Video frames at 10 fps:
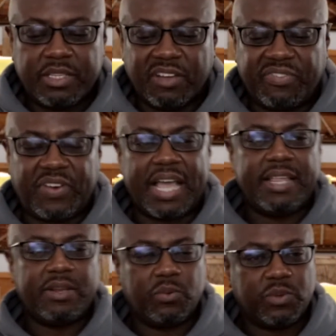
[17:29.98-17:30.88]
The
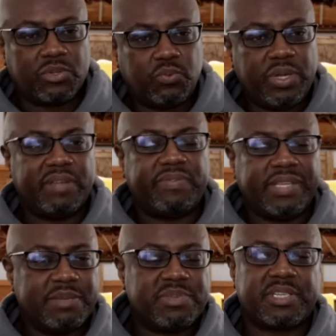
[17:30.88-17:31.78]
fight was
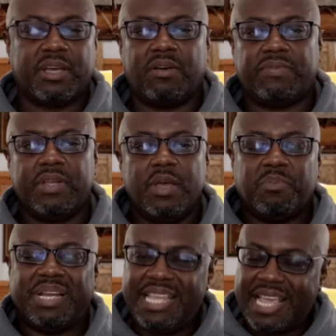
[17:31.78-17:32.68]
with himself,
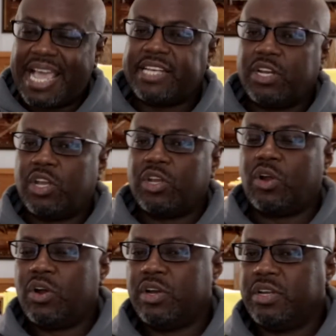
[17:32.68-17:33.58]
but he had to
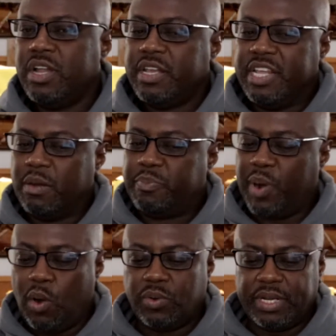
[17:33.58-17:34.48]
learn the
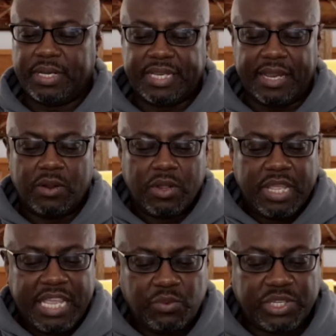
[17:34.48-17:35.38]
opponent that
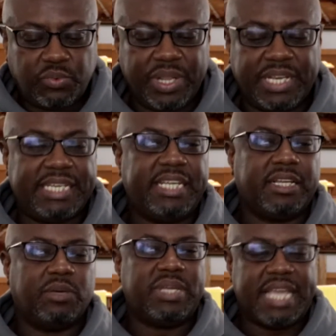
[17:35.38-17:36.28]
he was really
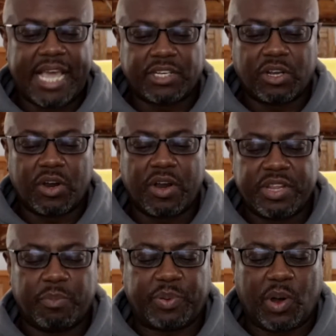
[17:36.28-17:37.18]
dealing with. He had to learn
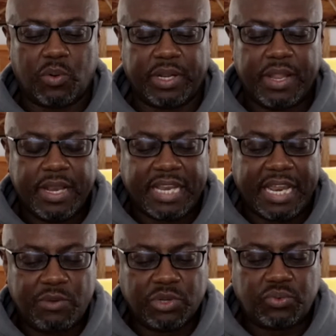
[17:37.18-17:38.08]
the opponent
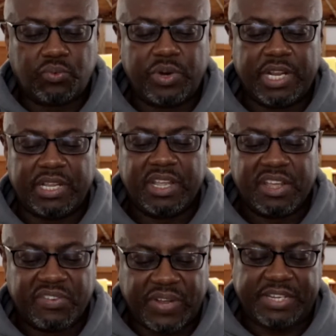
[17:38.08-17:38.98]
that he was really
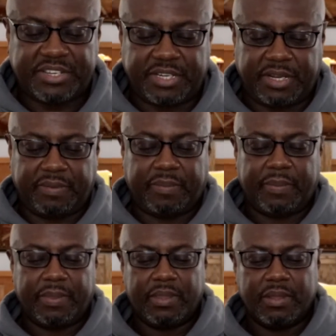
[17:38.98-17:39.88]
facing.
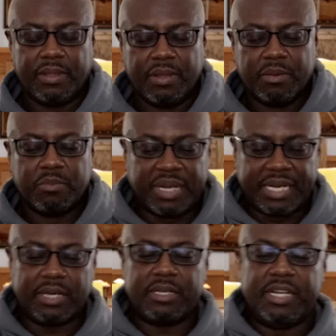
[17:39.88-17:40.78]

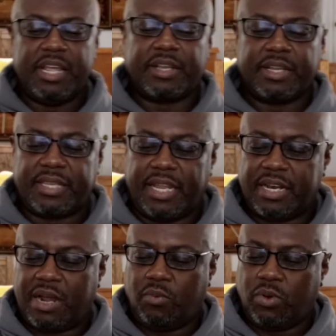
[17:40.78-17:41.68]
But the other thing
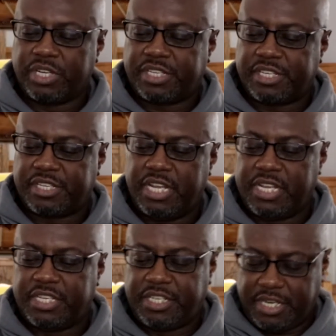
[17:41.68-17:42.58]
that I want us to
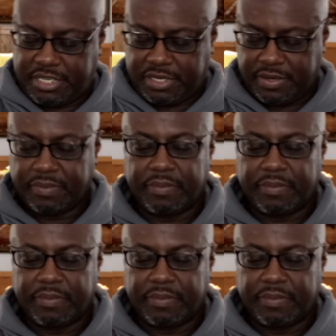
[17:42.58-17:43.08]
see is this,